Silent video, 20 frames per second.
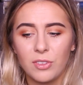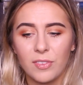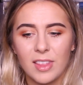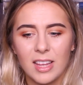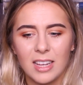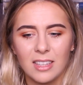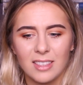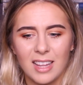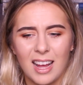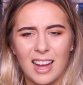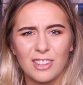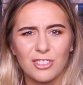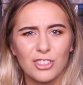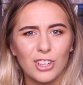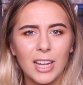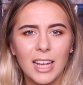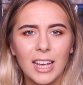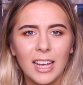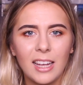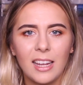of things that
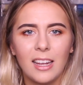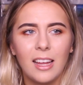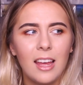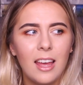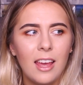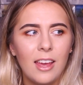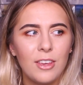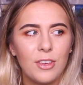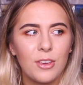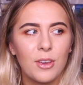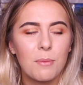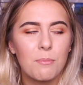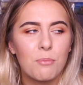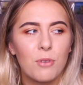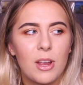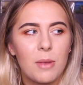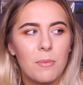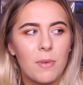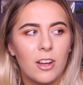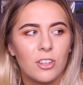actually you can
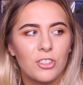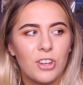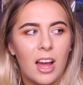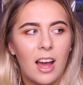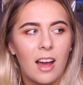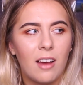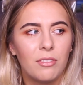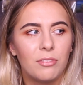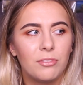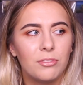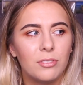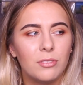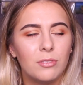pretty much have